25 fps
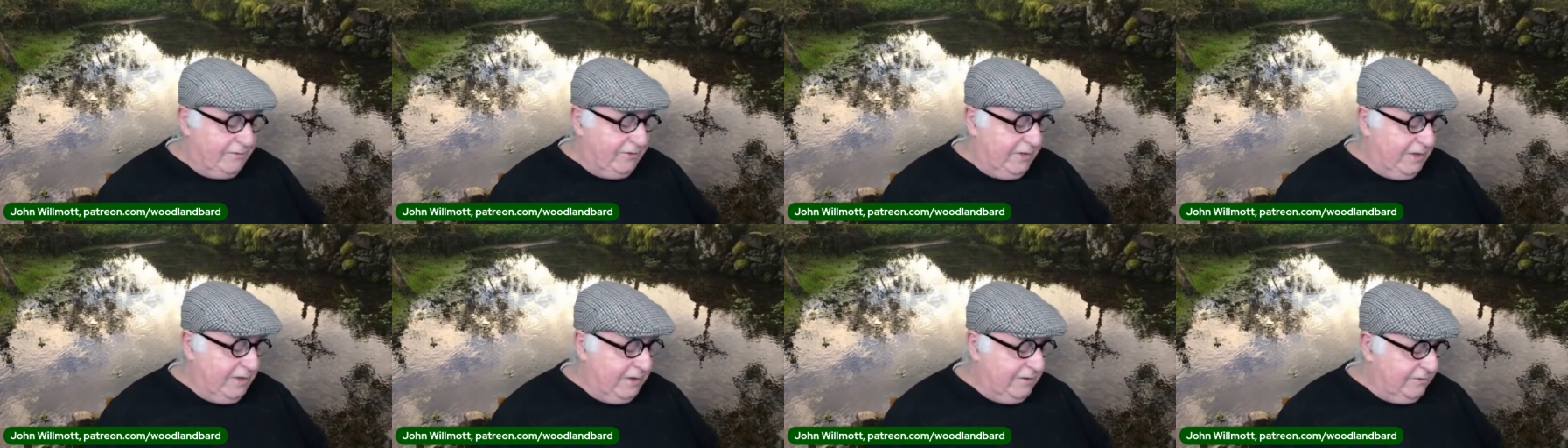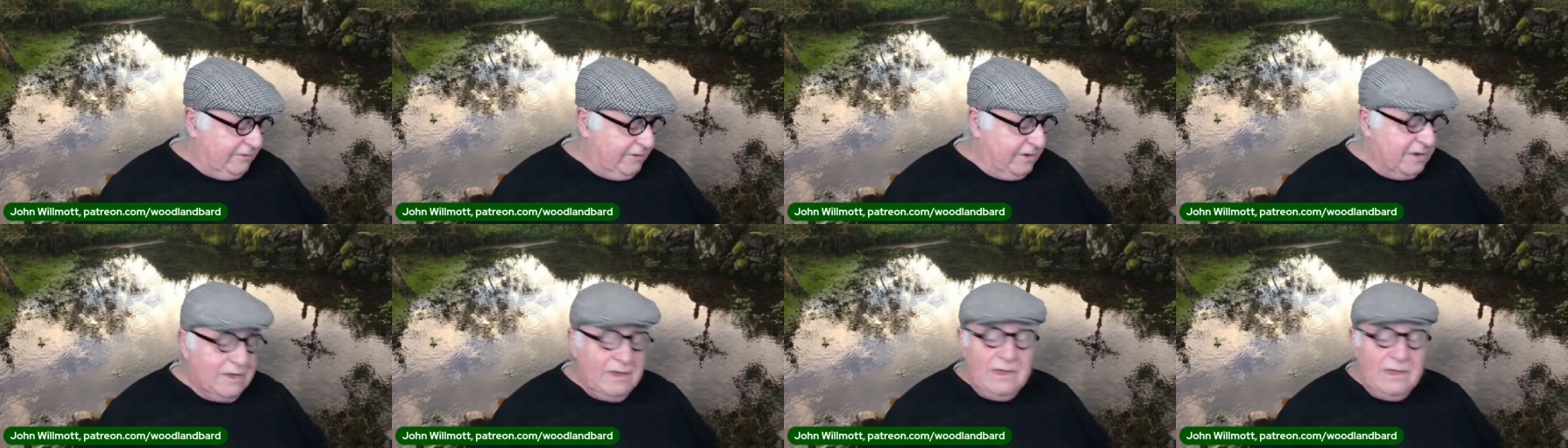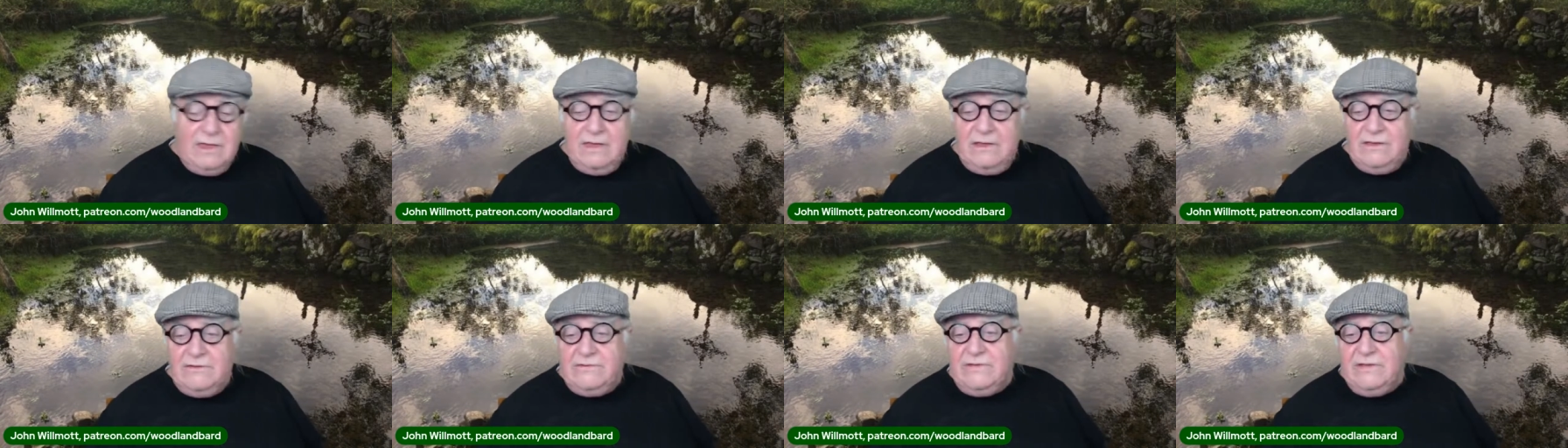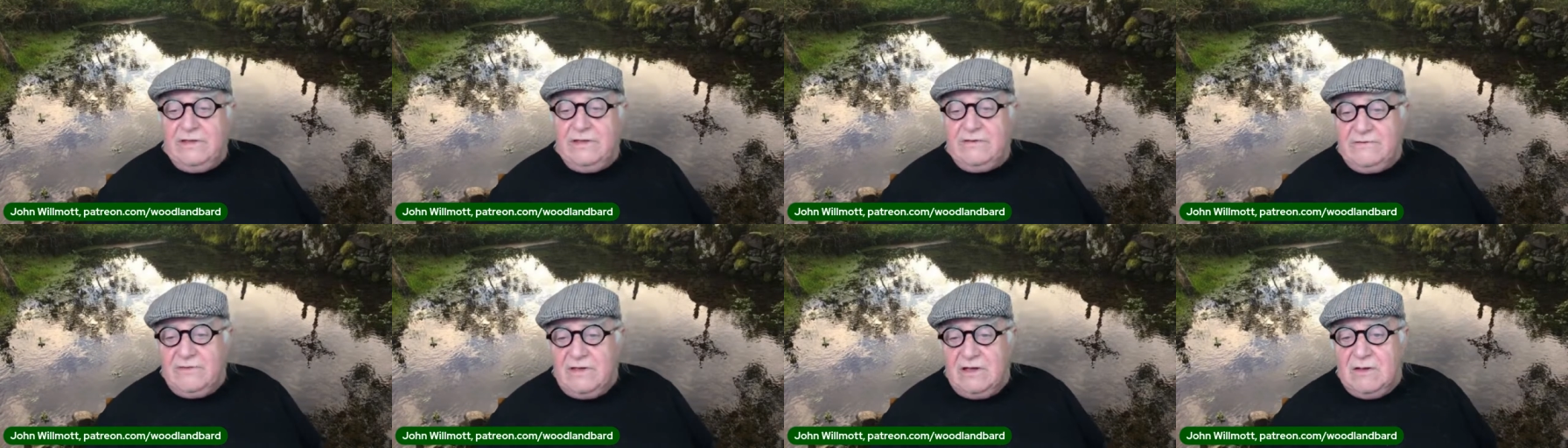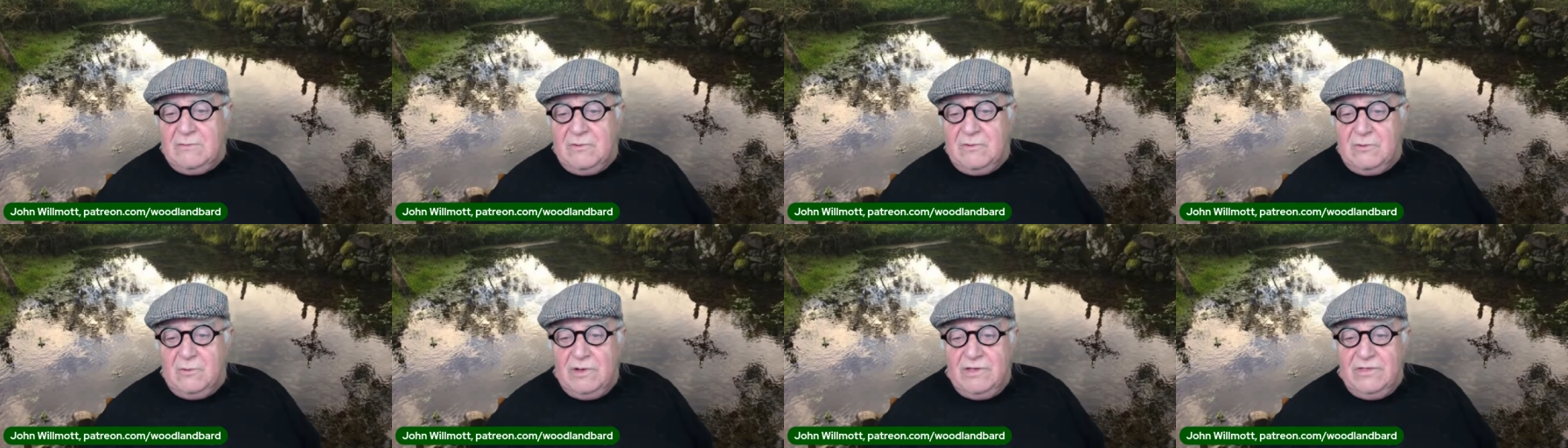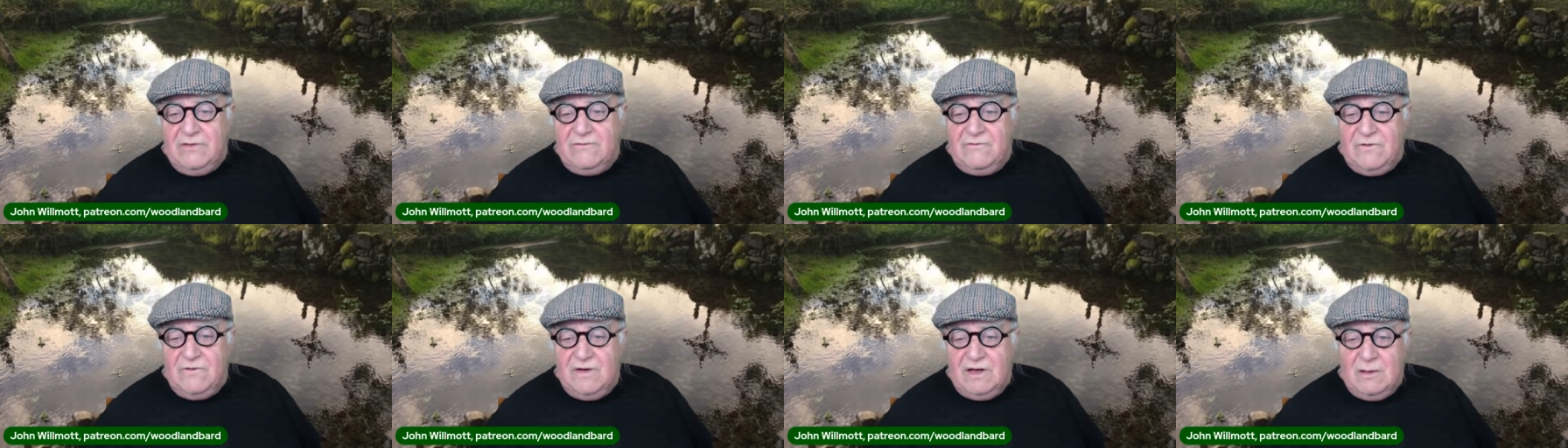So that's that's an example where
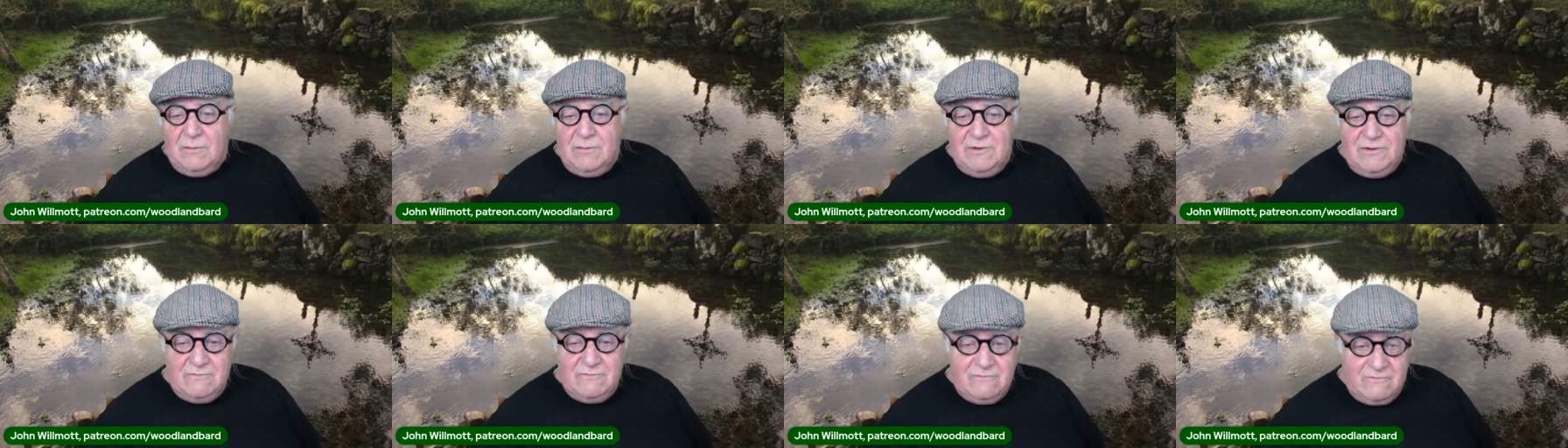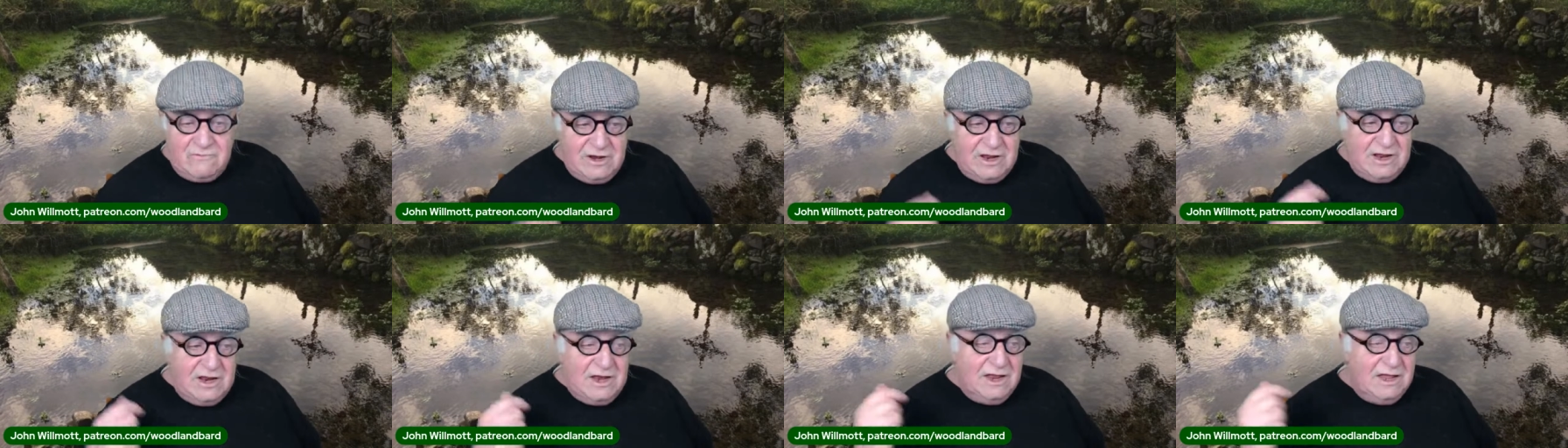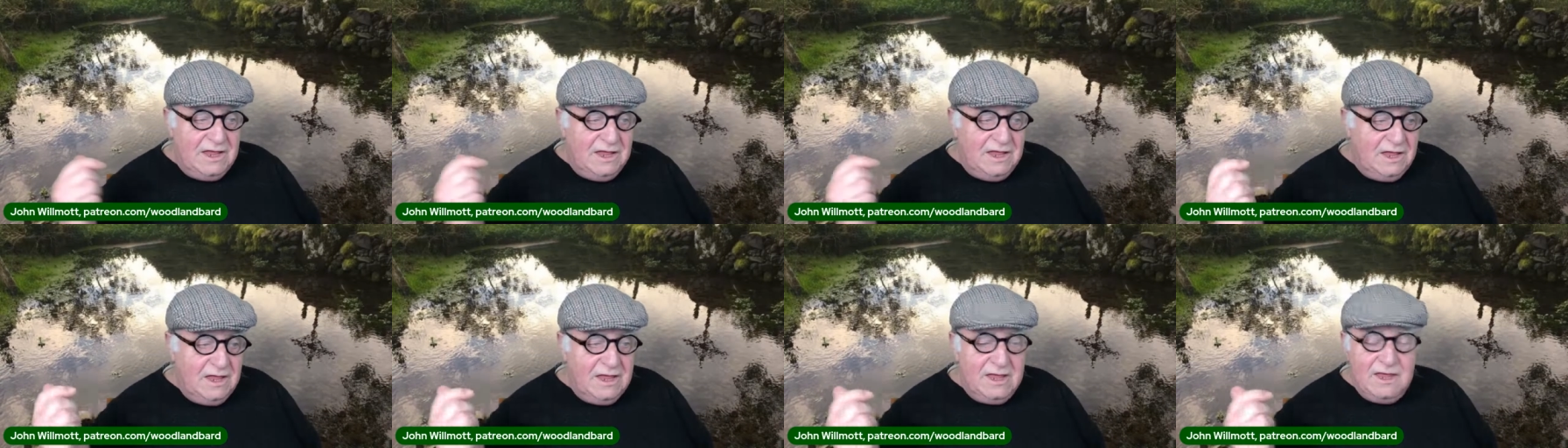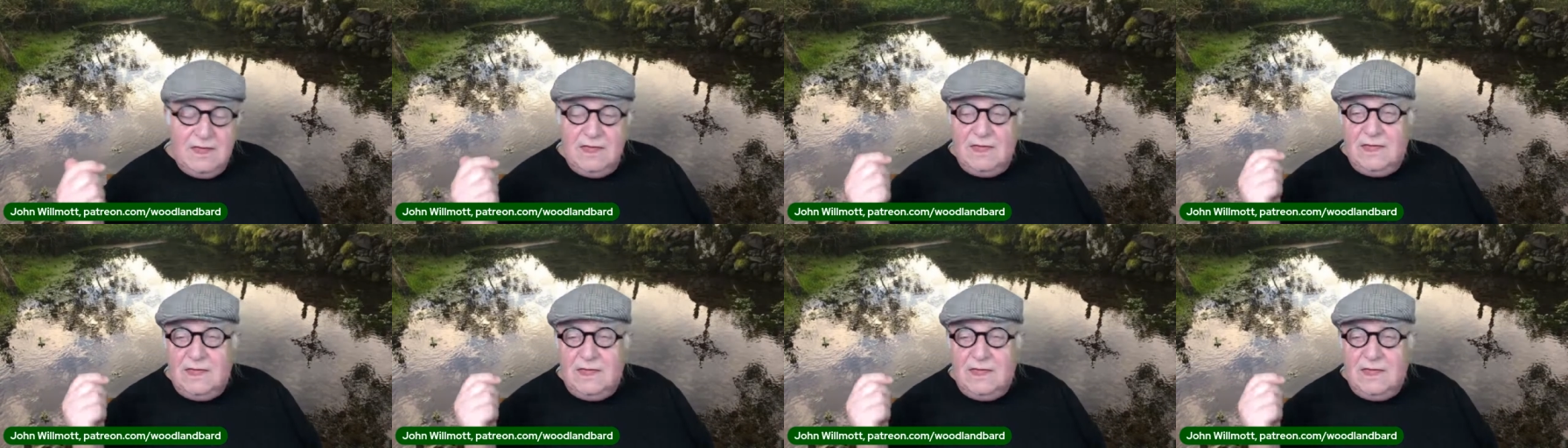the farmer really